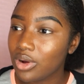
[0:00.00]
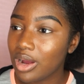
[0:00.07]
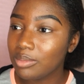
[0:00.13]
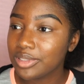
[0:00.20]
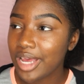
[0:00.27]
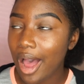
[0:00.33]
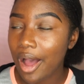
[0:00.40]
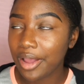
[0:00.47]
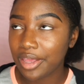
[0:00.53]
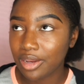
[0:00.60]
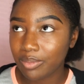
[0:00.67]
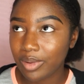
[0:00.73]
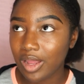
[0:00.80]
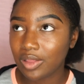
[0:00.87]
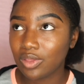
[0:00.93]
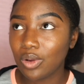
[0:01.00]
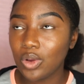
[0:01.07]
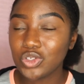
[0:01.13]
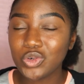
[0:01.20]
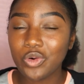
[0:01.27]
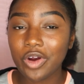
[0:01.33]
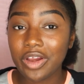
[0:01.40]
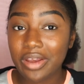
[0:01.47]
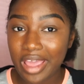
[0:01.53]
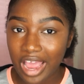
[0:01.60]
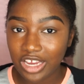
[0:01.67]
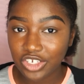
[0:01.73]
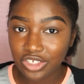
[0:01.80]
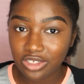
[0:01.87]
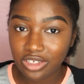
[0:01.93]
I'm talking about those who are
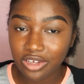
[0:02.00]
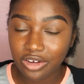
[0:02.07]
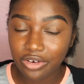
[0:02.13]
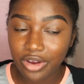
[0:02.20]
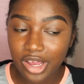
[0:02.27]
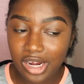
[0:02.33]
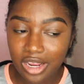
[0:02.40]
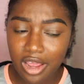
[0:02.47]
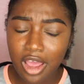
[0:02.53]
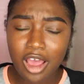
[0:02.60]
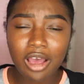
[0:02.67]
nationally accredited.